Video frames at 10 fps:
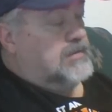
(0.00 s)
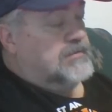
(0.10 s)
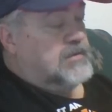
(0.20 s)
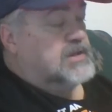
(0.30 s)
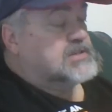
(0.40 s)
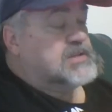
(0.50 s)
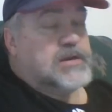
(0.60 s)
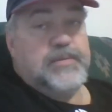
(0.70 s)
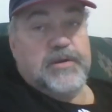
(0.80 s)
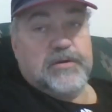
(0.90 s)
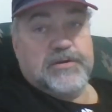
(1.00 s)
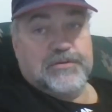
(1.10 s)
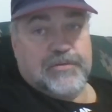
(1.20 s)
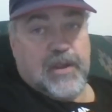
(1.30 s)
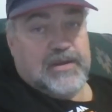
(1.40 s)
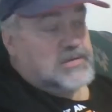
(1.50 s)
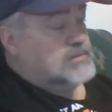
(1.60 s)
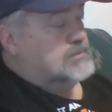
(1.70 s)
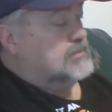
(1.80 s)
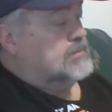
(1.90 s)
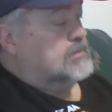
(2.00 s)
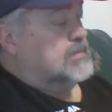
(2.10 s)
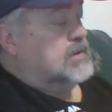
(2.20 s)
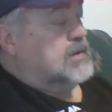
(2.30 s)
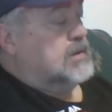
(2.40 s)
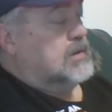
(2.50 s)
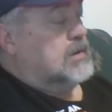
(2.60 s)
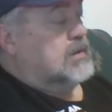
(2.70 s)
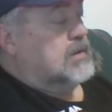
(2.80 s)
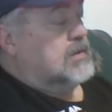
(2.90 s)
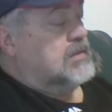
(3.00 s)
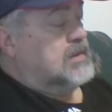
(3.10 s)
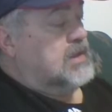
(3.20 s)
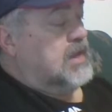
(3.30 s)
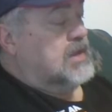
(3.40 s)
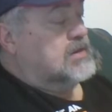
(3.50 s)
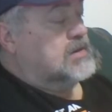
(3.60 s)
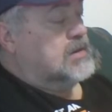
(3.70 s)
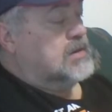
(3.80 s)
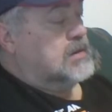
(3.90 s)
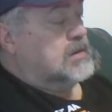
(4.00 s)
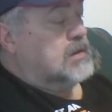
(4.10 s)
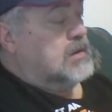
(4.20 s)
For escribir, to write, the ending,